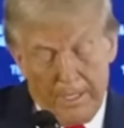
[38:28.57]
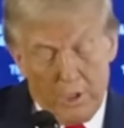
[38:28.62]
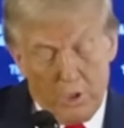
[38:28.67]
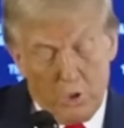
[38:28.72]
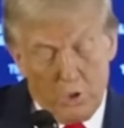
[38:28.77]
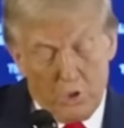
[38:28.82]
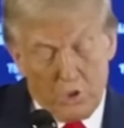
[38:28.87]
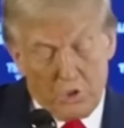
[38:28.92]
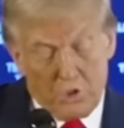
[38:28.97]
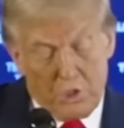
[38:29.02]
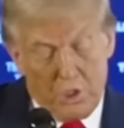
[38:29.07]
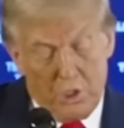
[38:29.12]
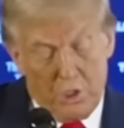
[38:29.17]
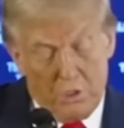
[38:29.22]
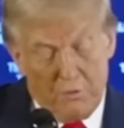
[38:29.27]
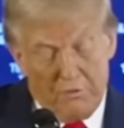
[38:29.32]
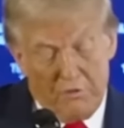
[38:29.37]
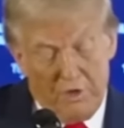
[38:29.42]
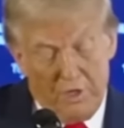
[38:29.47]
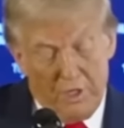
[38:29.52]
endorsed
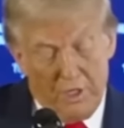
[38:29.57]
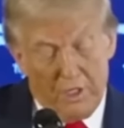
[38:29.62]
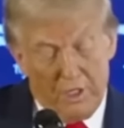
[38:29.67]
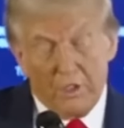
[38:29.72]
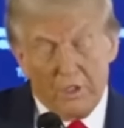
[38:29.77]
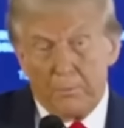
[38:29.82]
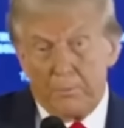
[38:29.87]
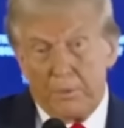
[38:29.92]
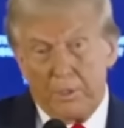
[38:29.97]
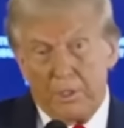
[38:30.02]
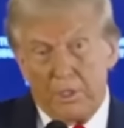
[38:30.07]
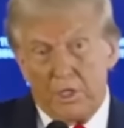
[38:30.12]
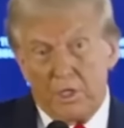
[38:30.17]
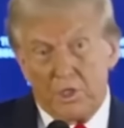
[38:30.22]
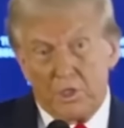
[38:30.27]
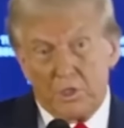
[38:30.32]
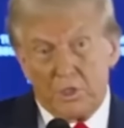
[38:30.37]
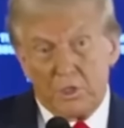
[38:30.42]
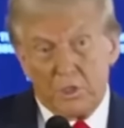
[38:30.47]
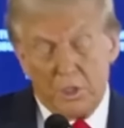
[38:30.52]
defunding the
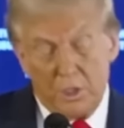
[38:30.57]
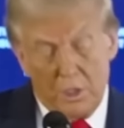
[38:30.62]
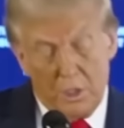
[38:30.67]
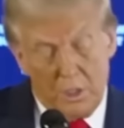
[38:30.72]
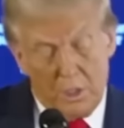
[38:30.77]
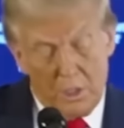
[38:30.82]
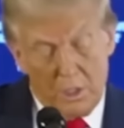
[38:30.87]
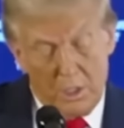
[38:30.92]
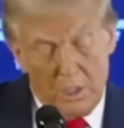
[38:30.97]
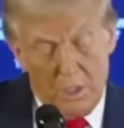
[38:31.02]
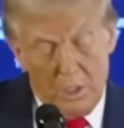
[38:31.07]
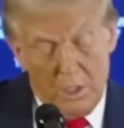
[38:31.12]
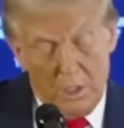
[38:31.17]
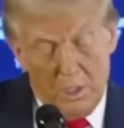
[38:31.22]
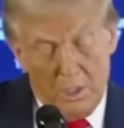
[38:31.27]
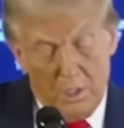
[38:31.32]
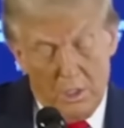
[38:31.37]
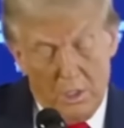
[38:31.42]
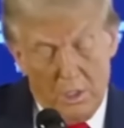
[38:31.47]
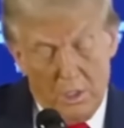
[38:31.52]
police,
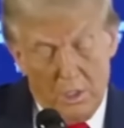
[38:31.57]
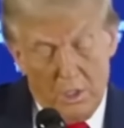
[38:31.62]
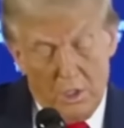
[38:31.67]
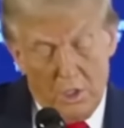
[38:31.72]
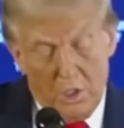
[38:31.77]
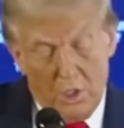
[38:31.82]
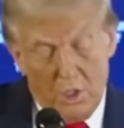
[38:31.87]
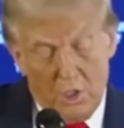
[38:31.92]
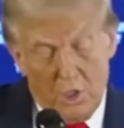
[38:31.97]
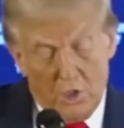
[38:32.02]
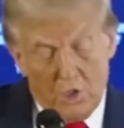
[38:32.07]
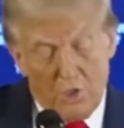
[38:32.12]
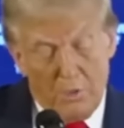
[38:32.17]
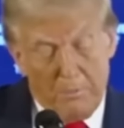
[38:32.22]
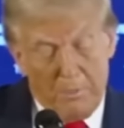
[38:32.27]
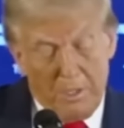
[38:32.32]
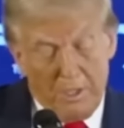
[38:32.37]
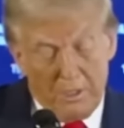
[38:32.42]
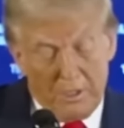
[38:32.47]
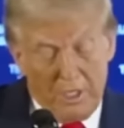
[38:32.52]
she
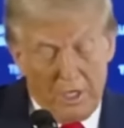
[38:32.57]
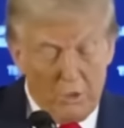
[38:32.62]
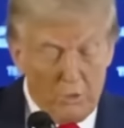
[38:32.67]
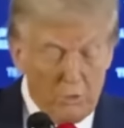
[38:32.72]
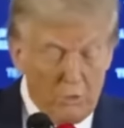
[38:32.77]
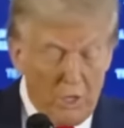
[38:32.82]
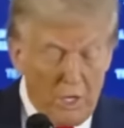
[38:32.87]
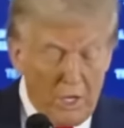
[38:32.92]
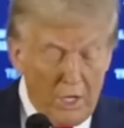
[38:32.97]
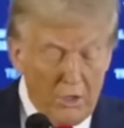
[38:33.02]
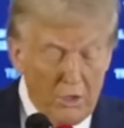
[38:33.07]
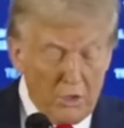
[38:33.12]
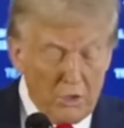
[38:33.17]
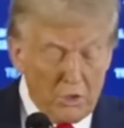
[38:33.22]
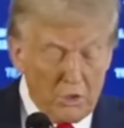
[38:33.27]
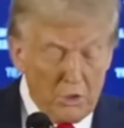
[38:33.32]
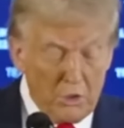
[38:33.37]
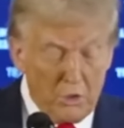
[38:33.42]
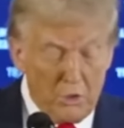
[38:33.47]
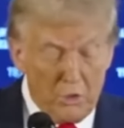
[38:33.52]
bailed out
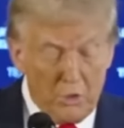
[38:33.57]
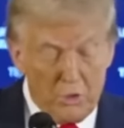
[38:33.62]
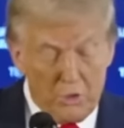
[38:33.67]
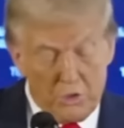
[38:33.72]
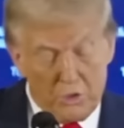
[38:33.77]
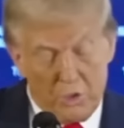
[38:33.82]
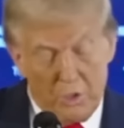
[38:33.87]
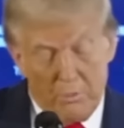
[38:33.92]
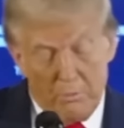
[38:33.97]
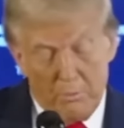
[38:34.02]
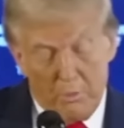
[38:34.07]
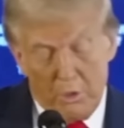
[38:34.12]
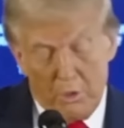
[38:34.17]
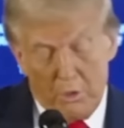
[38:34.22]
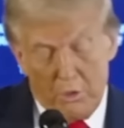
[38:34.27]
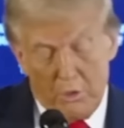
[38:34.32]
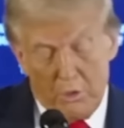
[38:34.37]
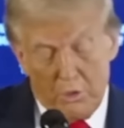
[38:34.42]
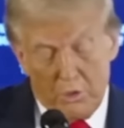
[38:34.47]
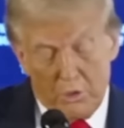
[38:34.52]
rioters, looters, and
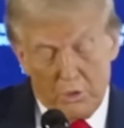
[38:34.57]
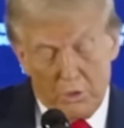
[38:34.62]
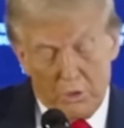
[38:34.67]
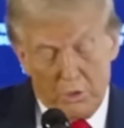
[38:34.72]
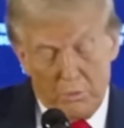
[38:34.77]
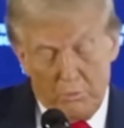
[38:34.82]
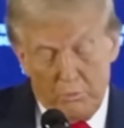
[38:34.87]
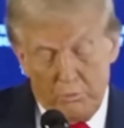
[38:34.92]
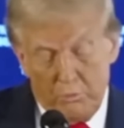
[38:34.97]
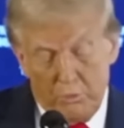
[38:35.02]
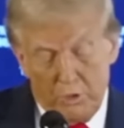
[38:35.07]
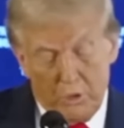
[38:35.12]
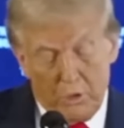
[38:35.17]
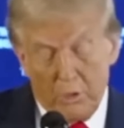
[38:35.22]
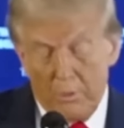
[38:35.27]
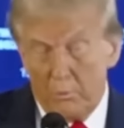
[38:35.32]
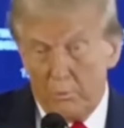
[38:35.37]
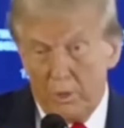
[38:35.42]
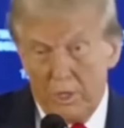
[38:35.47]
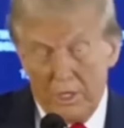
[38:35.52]
murderers,
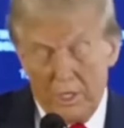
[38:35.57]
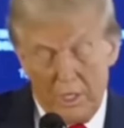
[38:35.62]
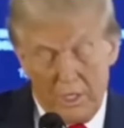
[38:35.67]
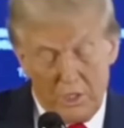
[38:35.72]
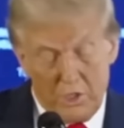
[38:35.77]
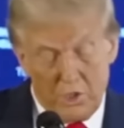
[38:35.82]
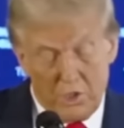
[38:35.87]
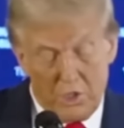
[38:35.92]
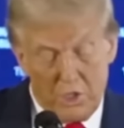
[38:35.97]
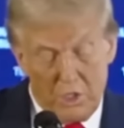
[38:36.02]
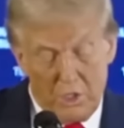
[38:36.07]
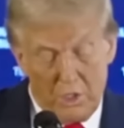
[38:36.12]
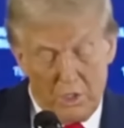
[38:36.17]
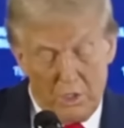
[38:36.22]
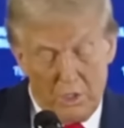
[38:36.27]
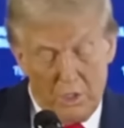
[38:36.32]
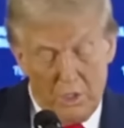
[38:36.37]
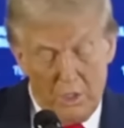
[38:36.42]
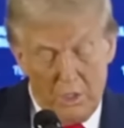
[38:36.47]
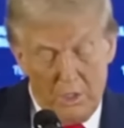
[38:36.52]
took them right out of
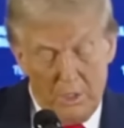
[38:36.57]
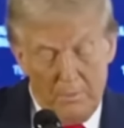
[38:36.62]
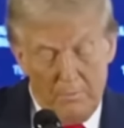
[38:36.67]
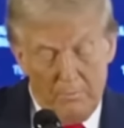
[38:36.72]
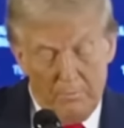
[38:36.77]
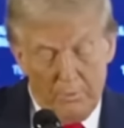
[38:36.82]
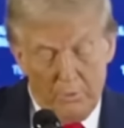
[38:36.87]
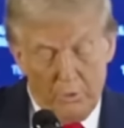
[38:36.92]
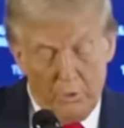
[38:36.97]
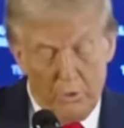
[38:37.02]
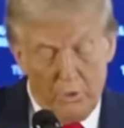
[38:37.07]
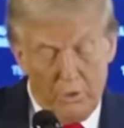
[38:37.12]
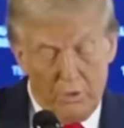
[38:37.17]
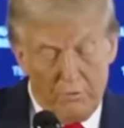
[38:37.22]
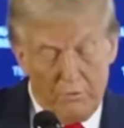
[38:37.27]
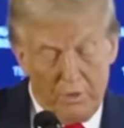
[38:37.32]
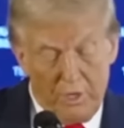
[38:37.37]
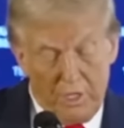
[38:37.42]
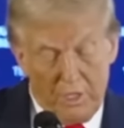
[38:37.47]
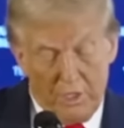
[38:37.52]
jail during
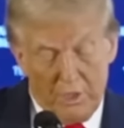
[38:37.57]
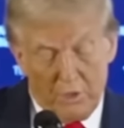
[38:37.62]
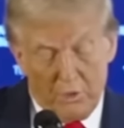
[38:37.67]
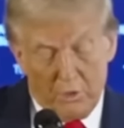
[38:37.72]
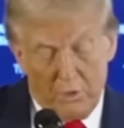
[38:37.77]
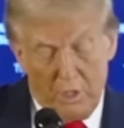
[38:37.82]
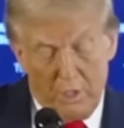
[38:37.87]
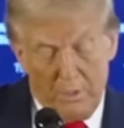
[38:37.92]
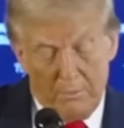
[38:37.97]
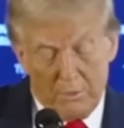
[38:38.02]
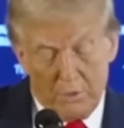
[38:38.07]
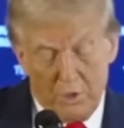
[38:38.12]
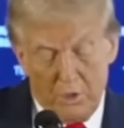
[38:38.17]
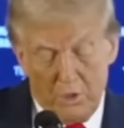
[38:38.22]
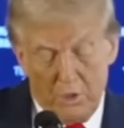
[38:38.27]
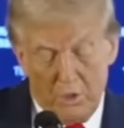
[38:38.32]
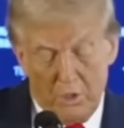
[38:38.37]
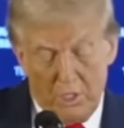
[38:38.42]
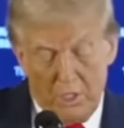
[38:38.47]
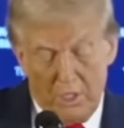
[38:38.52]
the violent crimes
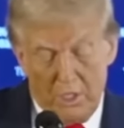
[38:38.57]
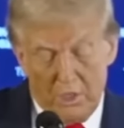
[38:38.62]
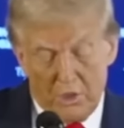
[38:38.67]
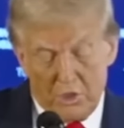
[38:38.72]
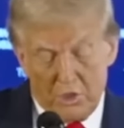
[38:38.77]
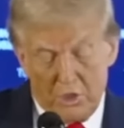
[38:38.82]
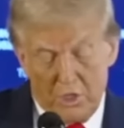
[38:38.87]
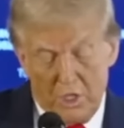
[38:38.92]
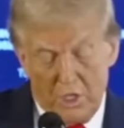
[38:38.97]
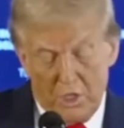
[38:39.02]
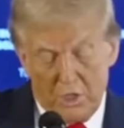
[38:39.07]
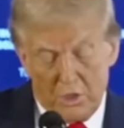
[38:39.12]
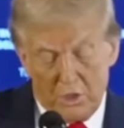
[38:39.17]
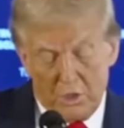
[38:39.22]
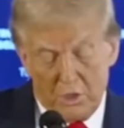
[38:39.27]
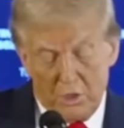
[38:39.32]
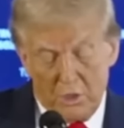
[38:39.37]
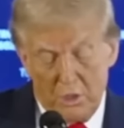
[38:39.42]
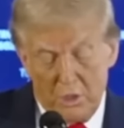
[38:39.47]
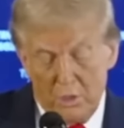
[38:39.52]
in the United
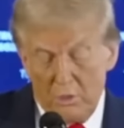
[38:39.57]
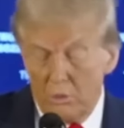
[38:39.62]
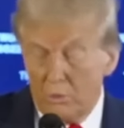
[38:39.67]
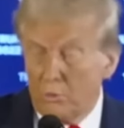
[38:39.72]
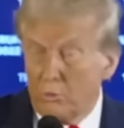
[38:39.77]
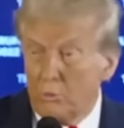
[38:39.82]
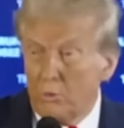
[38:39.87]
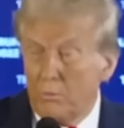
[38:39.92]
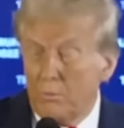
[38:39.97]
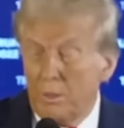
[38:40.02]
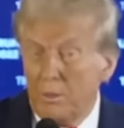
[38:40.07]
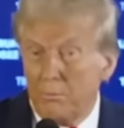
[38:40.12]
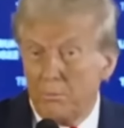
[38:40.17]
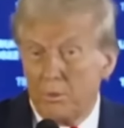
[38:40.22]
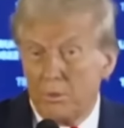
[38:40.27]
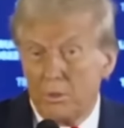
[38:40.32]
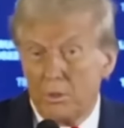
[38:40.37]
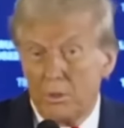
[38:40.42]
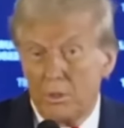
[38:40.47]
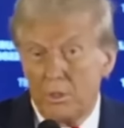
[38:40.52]
States.
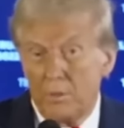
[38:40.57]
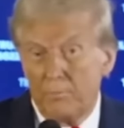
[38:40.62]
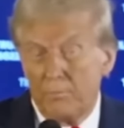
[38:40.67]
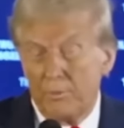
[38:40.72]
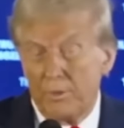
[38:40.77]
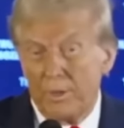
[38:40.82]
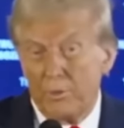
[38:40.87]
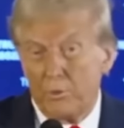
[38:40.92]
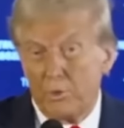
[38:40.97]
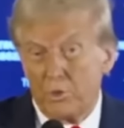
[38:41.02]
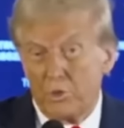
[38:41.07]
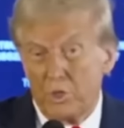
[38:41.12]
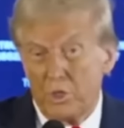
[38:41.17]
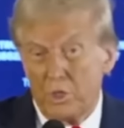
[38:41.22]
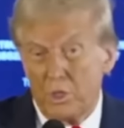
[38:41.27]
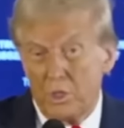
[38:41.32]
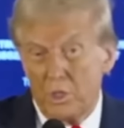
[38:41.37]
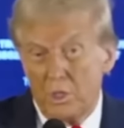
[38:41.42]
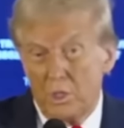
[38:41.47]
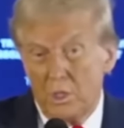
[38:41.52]
Remember, that was
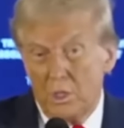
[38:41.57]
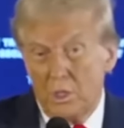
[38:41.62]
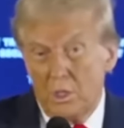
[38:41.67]
in